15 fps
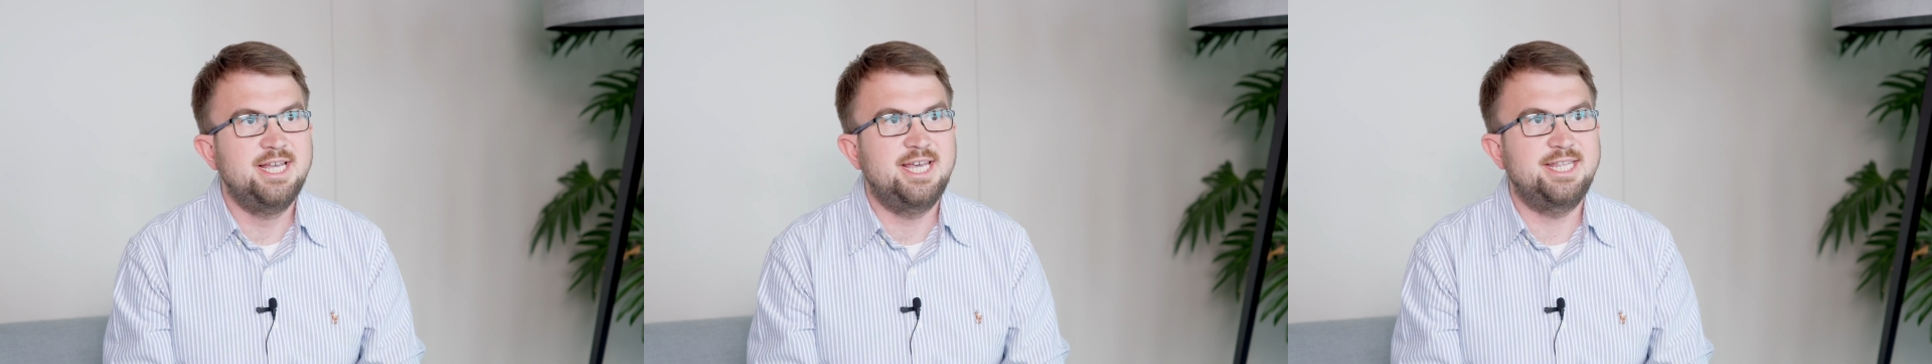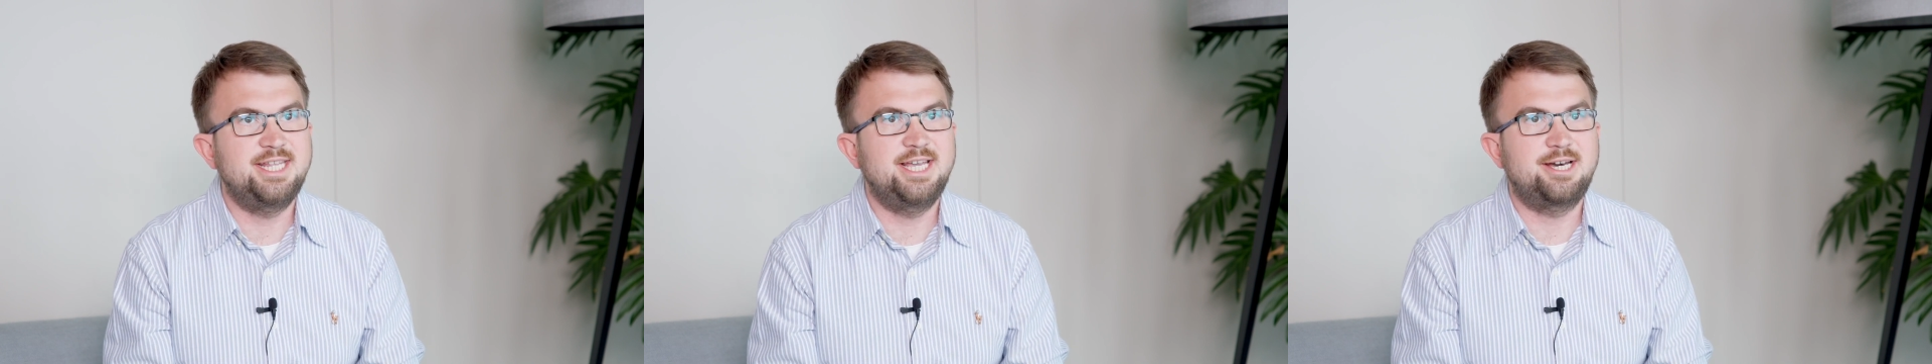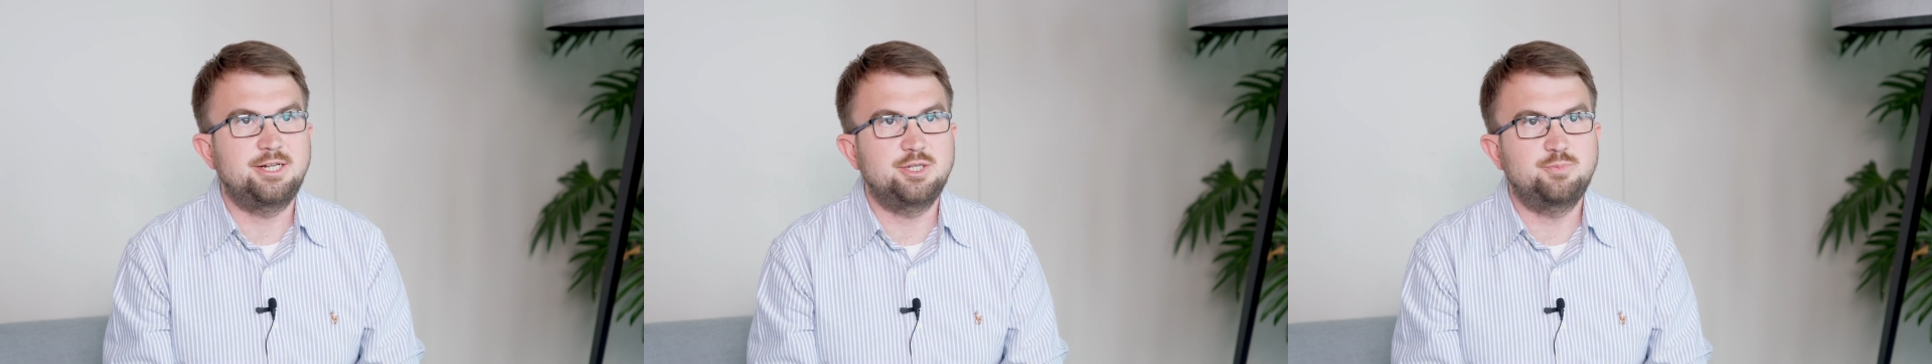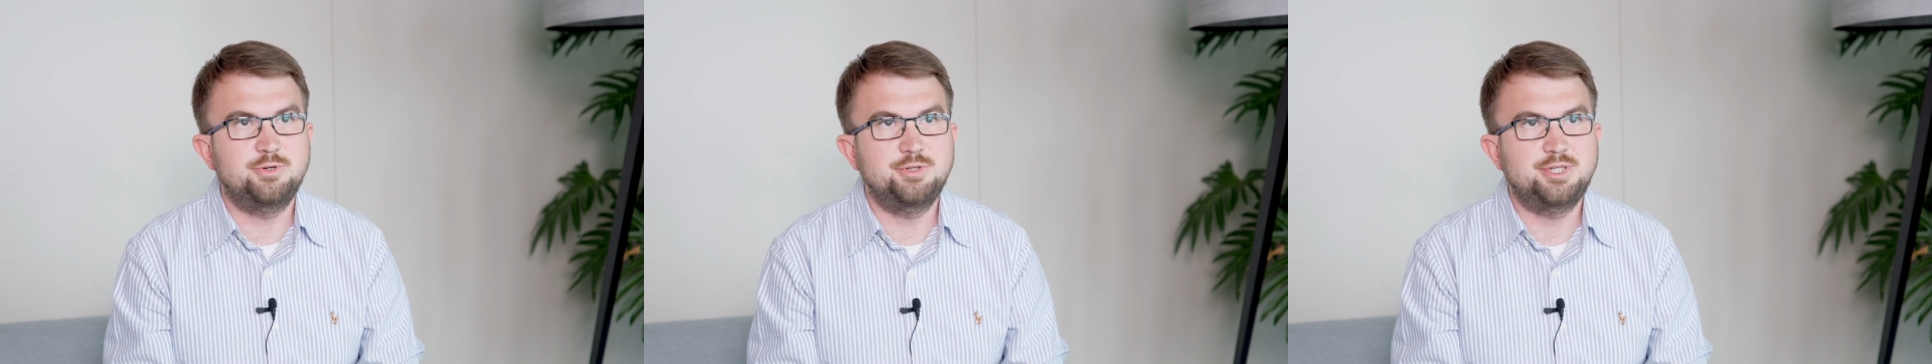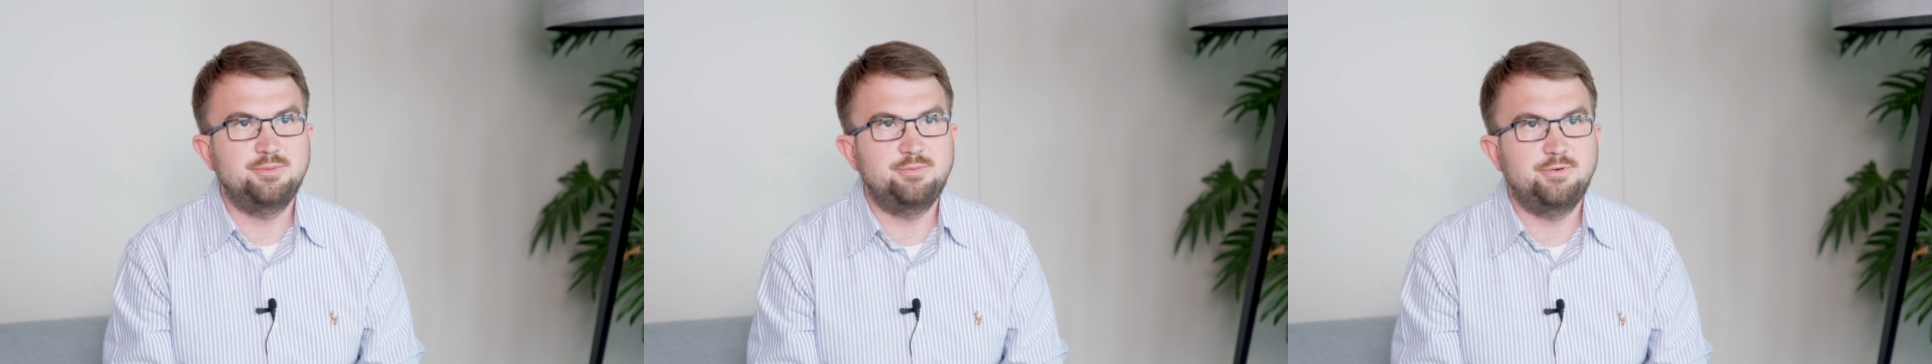and they are
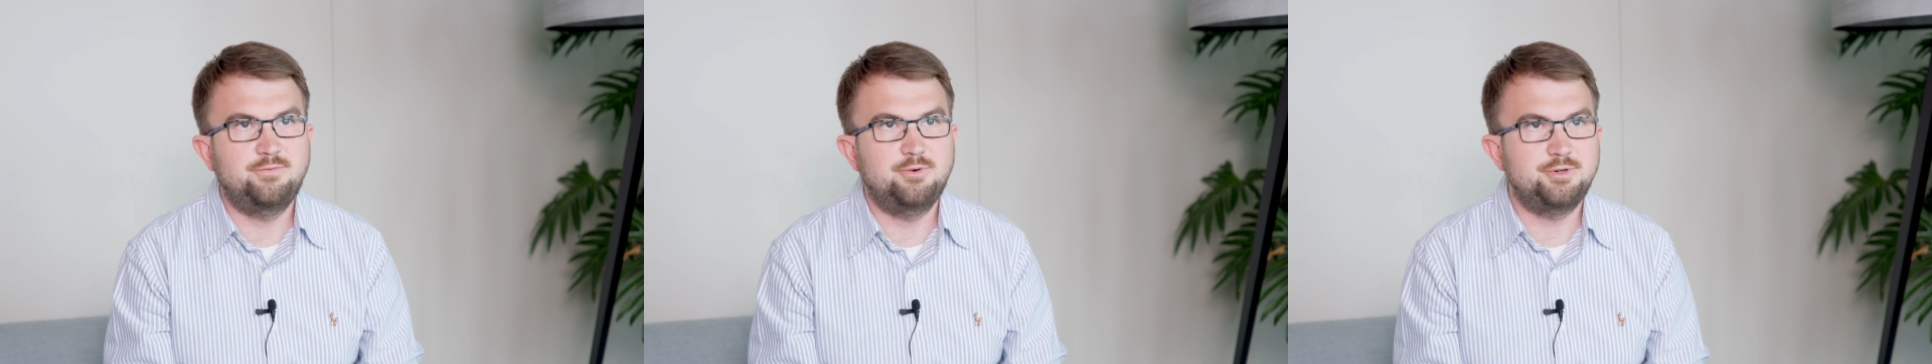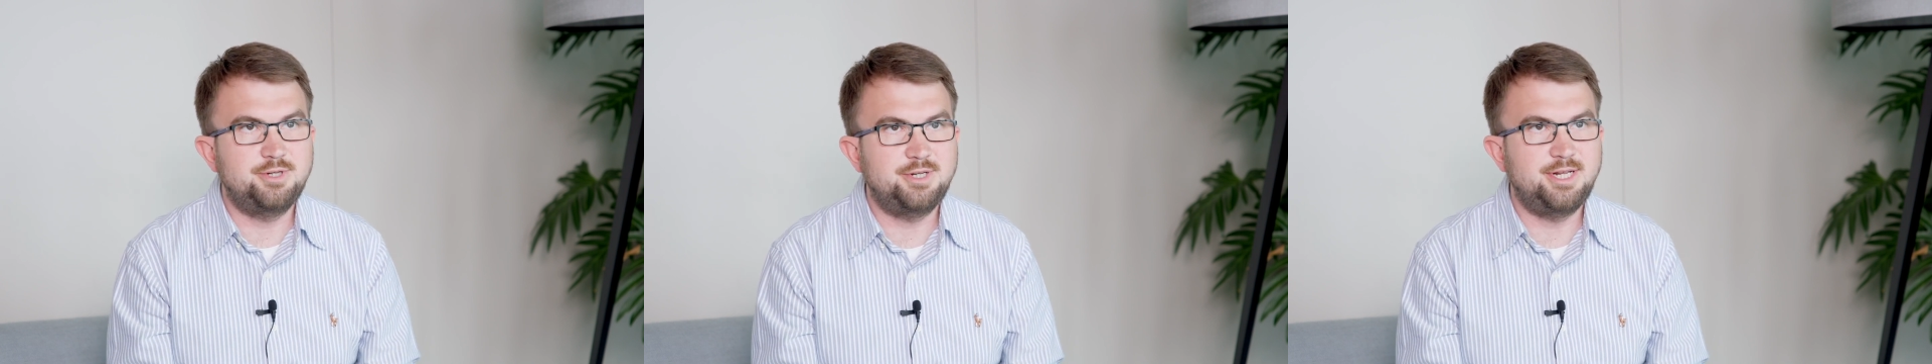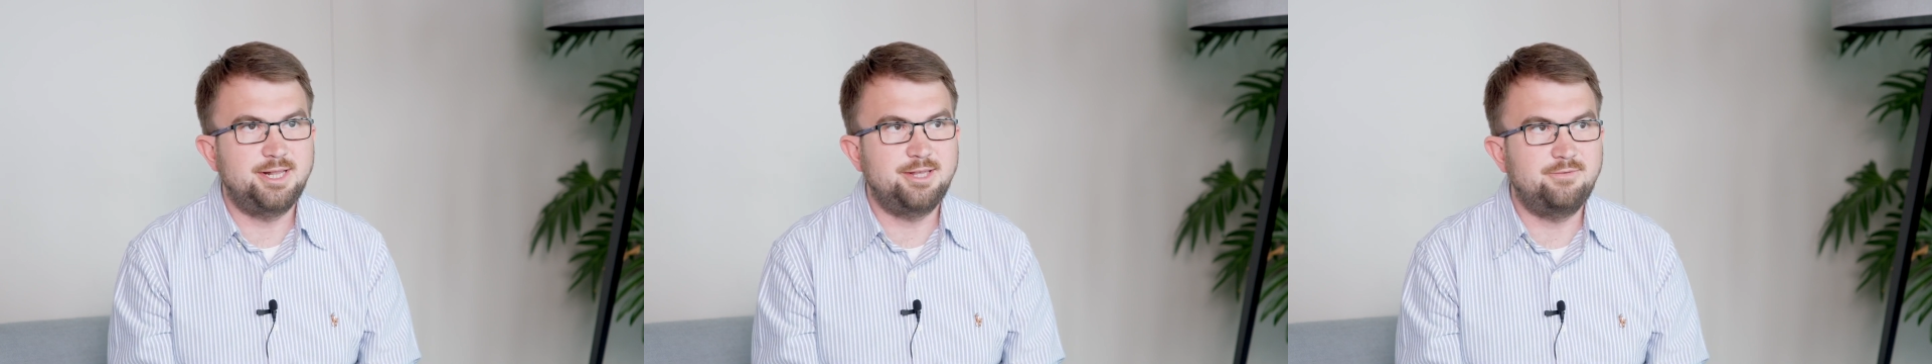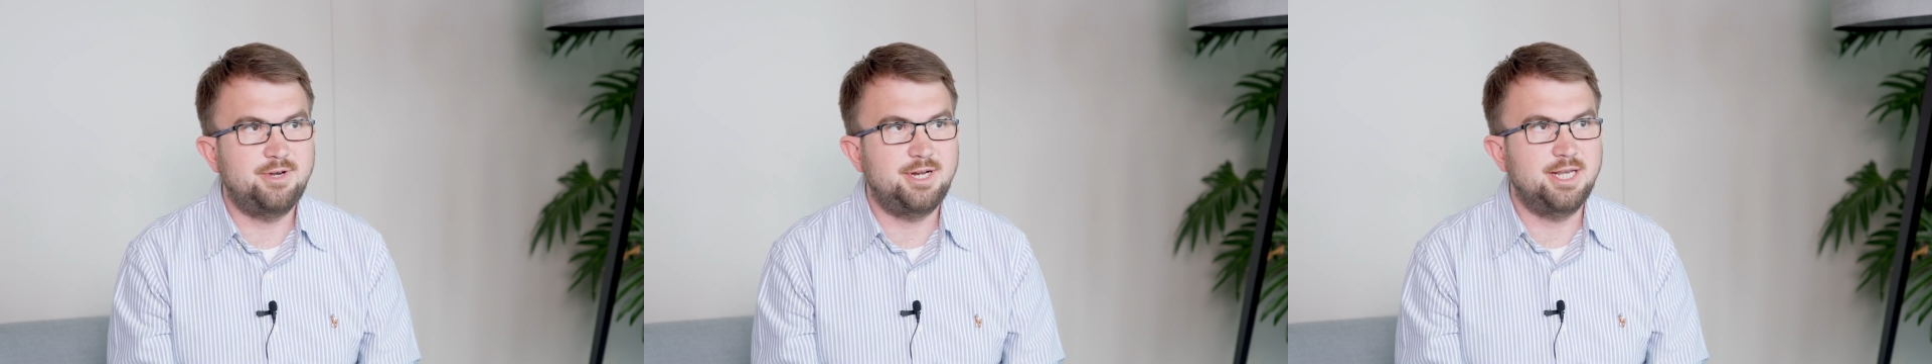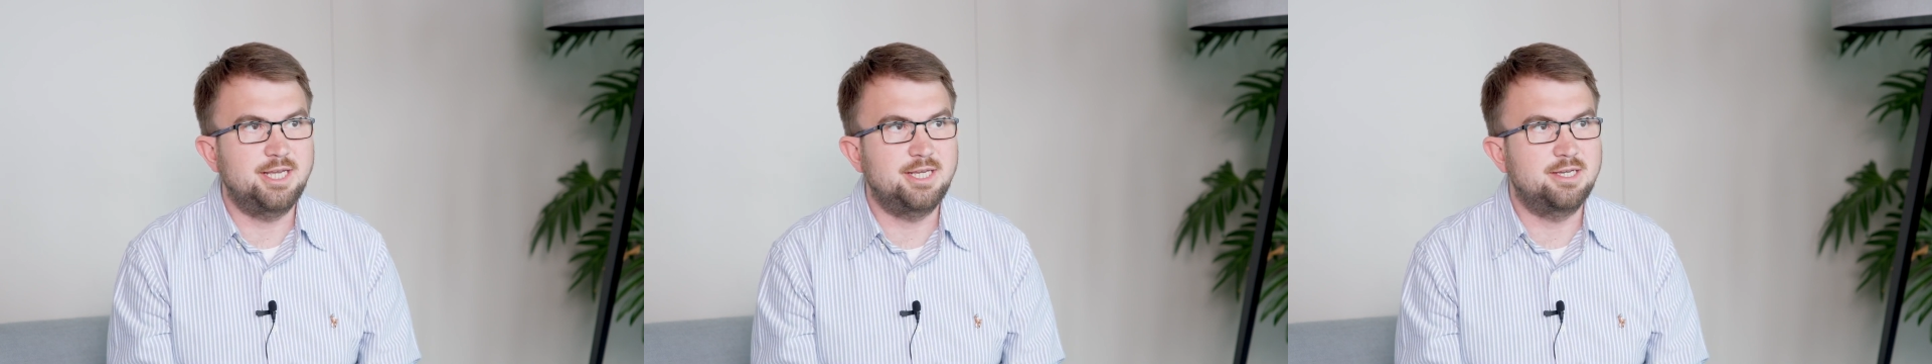responsible for the
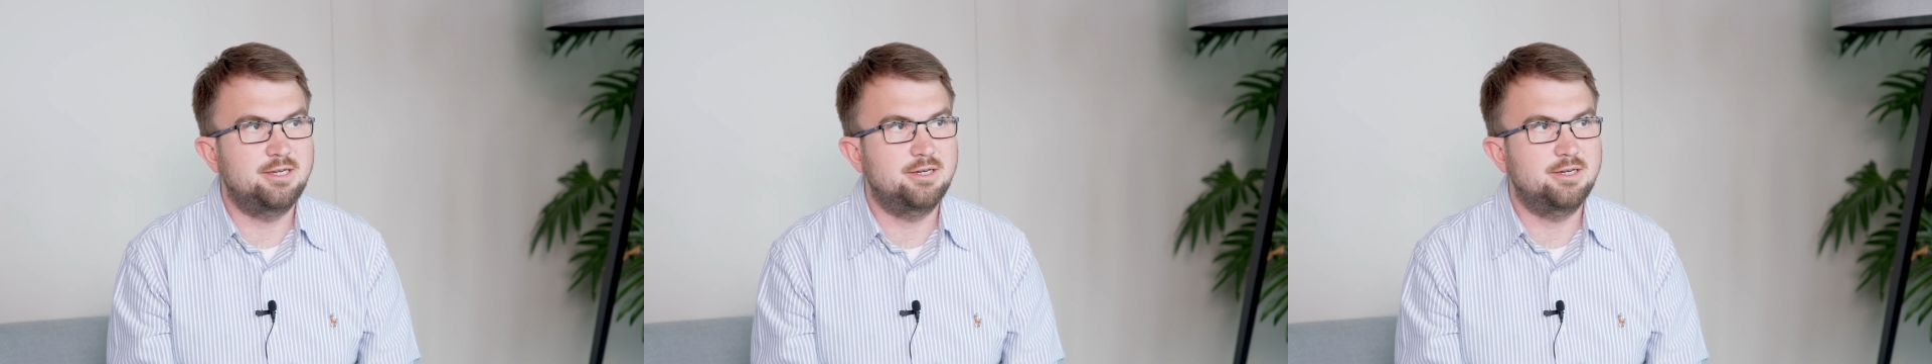delivering